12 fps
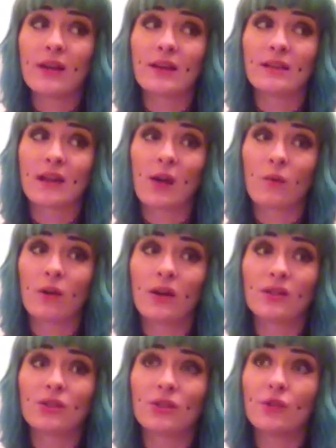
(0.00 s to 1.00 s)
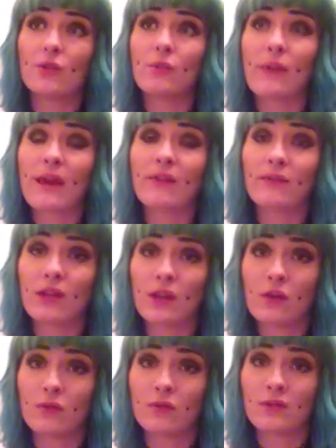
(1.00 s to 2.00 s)
is I want to make
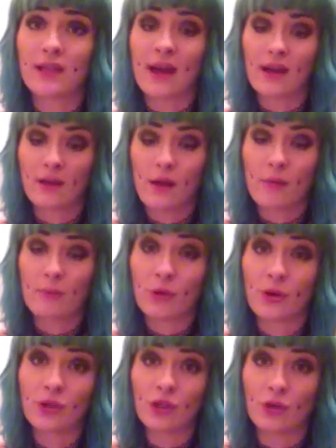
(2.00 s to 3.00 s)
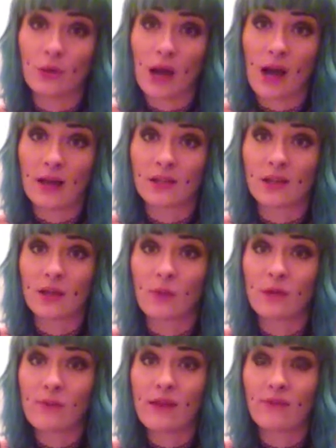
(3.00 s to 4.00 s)
videos that push you guys. And I
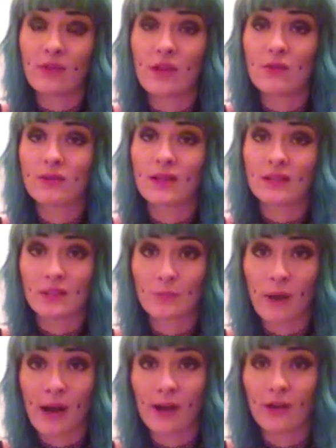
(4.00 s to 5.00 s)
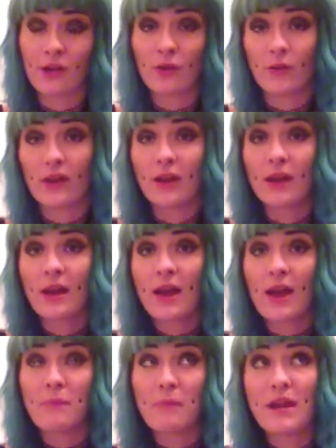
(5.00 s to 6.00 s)
want to make videos that inspire you and,
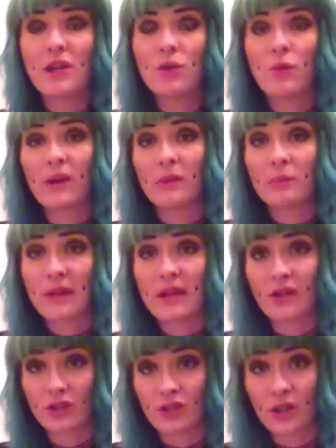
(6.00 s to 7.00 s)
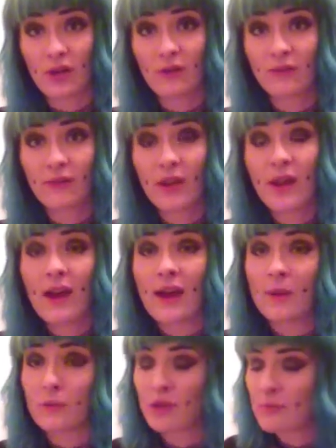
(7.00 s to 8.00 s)
and make you want to be yourself.
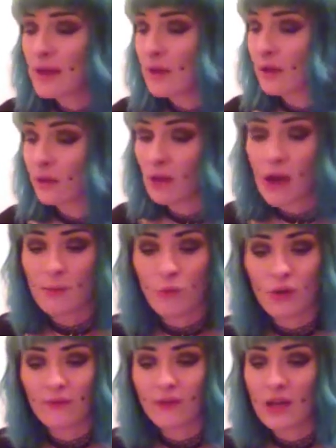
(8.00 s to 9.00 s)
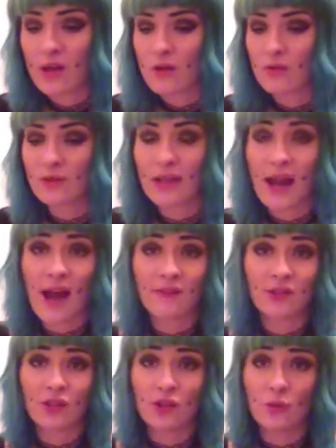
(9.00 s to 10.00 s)
And I'm going to make a lot more videos that
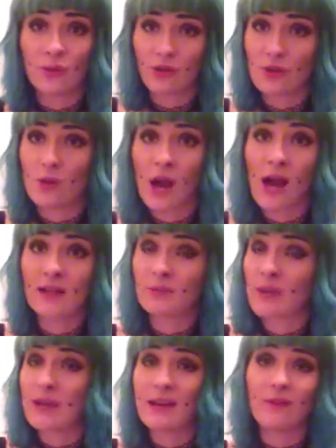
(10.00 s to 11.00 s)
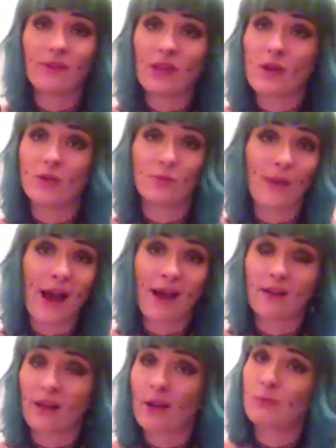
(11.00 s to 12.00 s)
have to do with you guys making videos
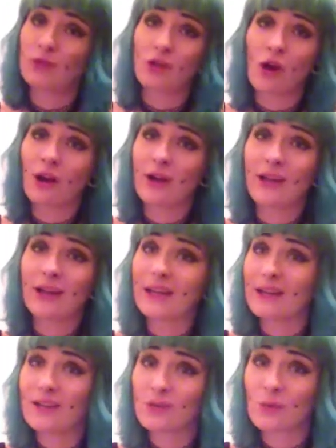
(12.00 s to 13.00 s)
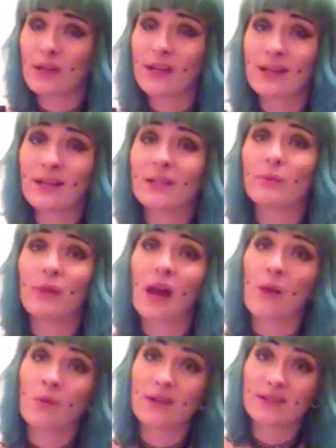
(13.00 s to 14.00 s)
back. Like, I'm sorry, it is what it is, but
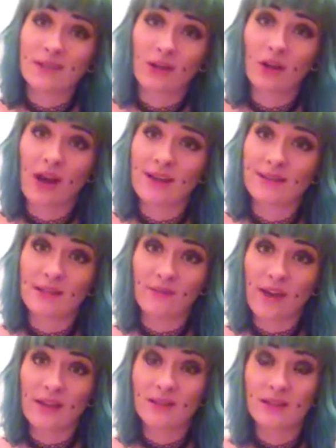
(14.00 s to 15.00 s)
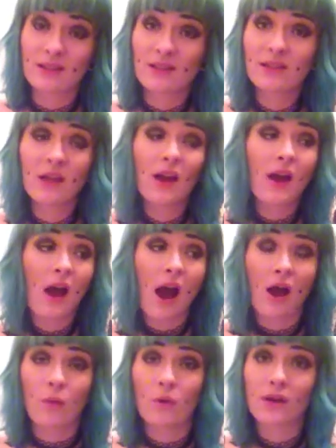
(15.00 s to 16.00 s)
I want to see your guys' faces.
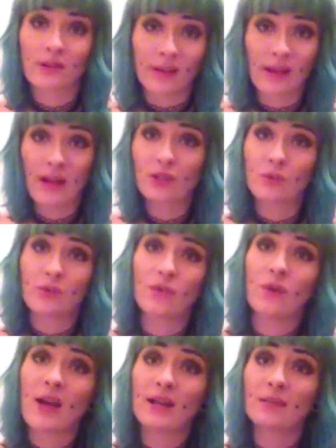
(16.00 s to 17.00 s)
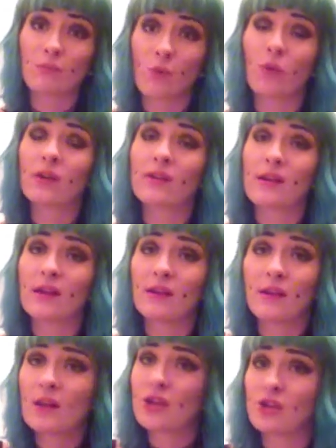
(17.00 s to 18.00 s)
I want to connect with you guys more than
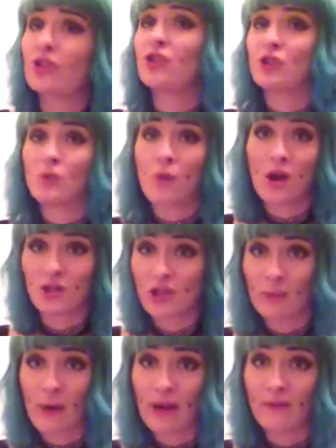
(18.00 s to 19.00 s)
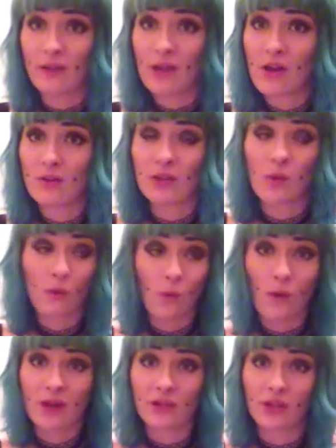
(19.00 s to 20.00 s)
just you watching my videos. I want
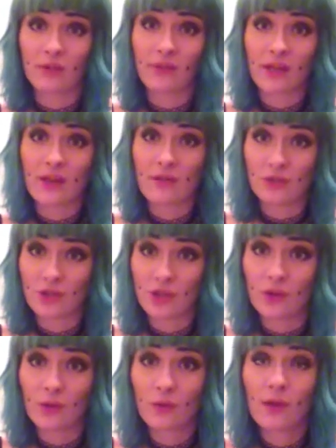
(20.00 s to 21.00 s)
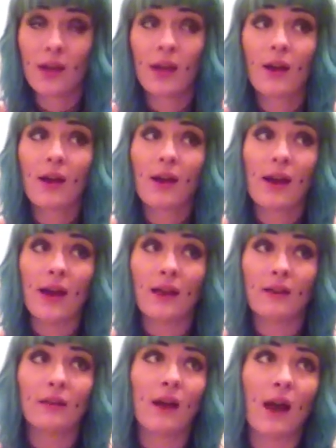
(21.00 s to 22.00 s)
to watch your videos too.
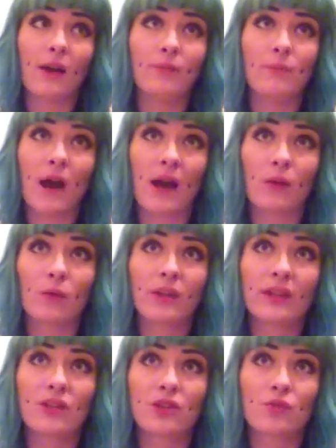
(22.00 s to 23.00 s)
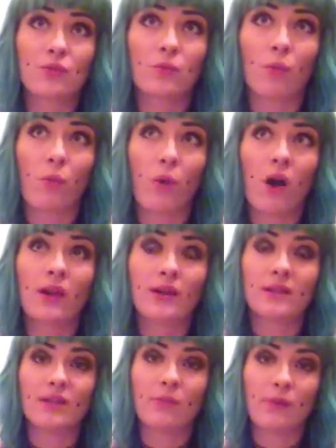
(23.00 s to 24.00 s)
And I, I really just want
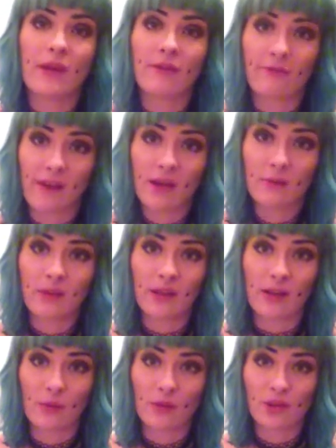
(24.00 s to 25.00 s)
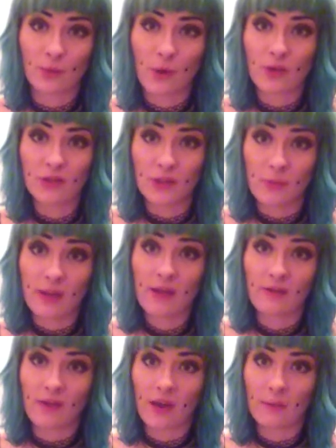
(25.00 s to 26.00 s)
us to be a family like we're supposed to be
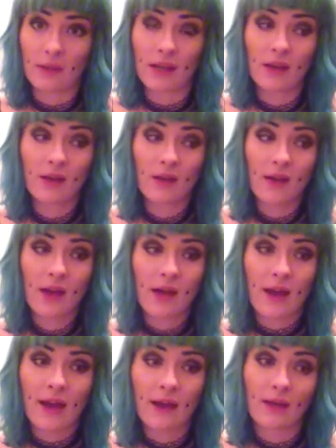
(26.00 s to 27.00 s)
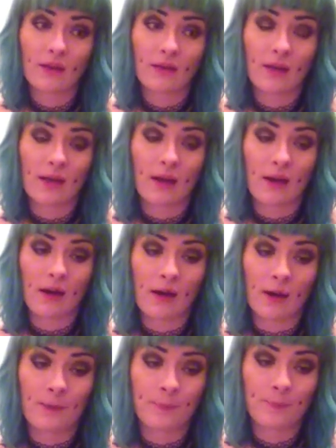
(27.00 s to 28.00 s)
a family. And
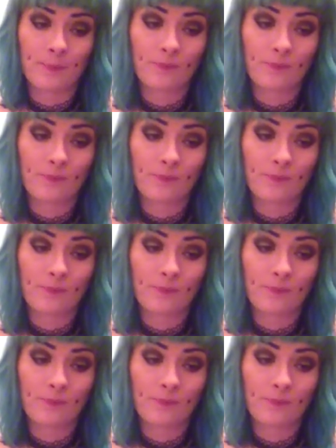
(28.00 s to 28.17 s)
Um,